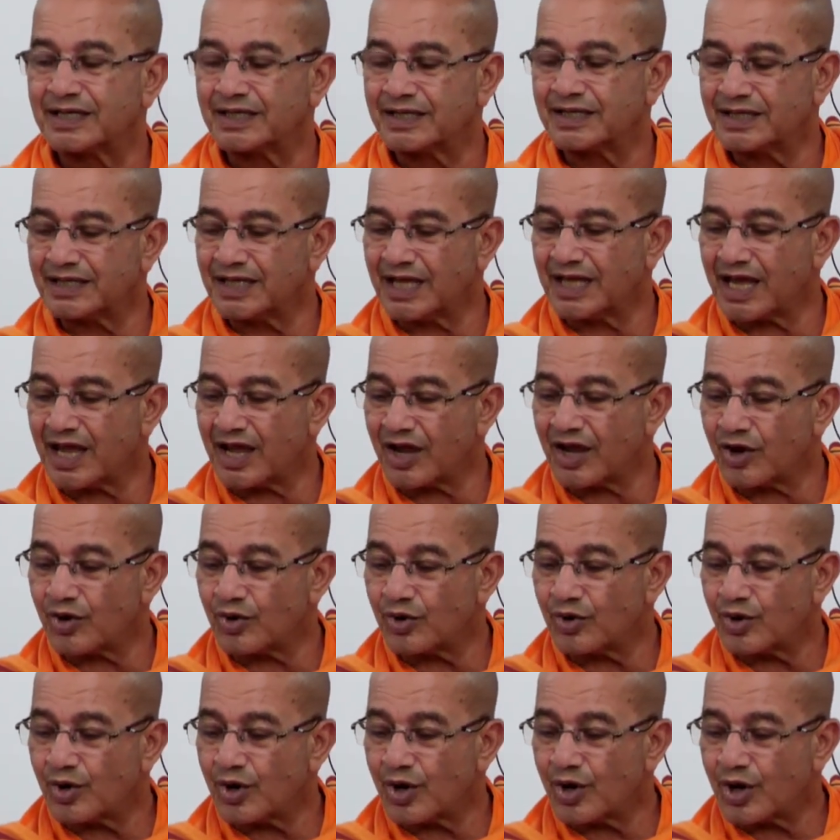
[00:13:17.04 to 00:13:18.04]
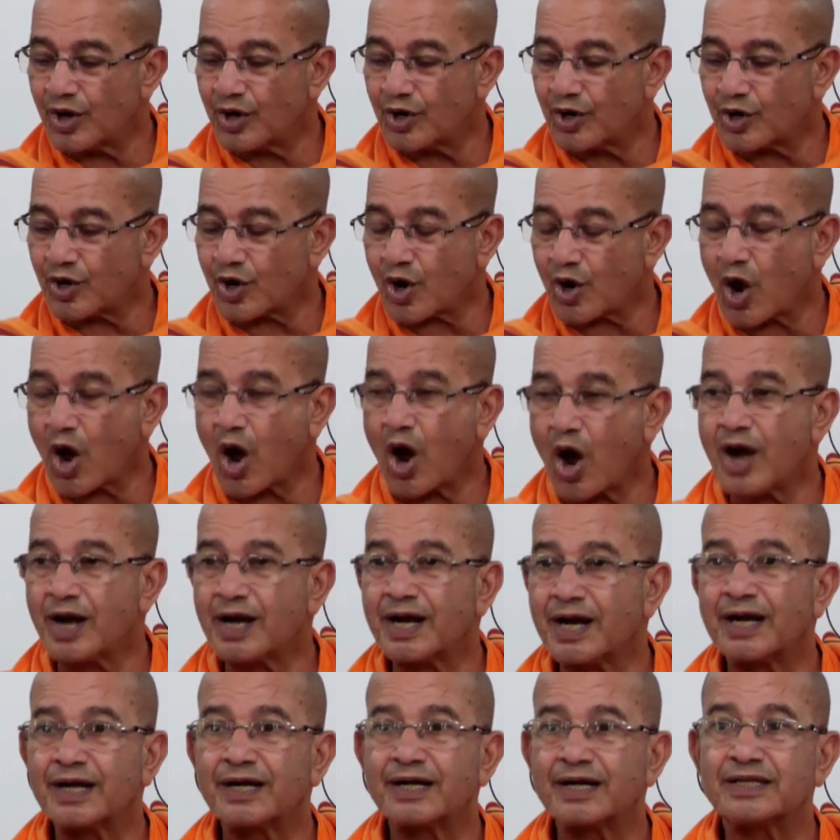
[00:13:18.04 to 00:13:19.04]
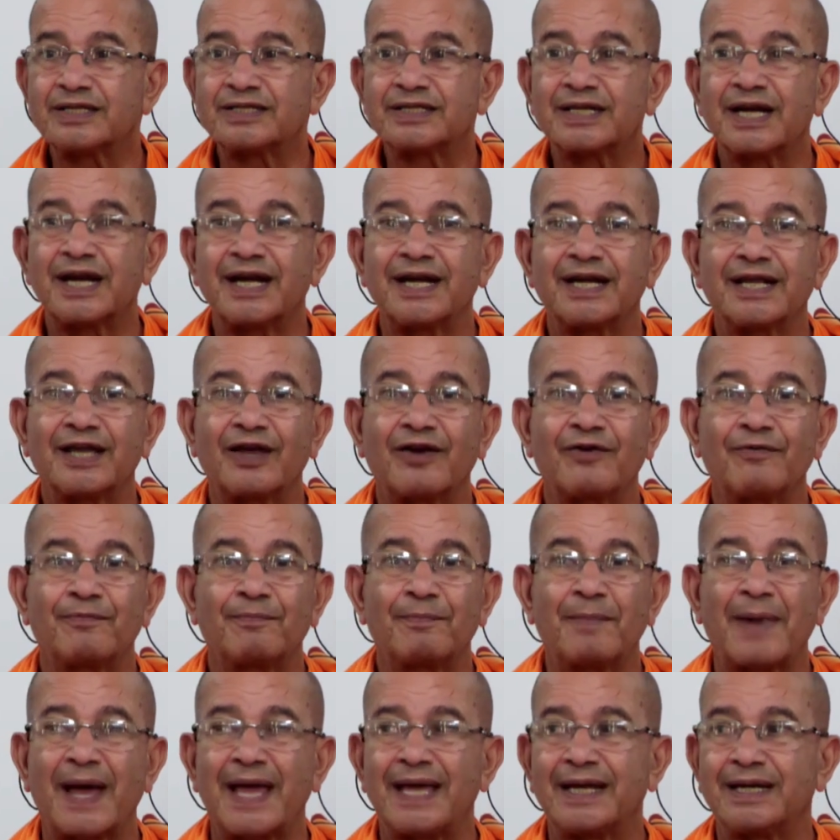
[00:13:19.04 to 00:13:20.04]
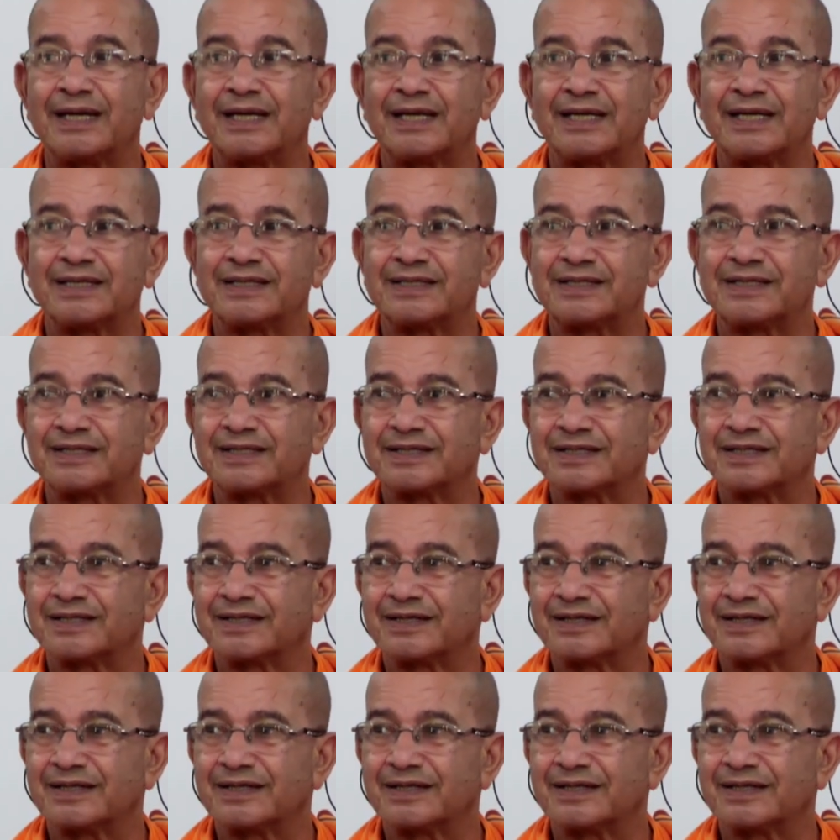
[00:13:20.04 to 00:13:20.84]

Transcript: they have wrong understanding of mindness.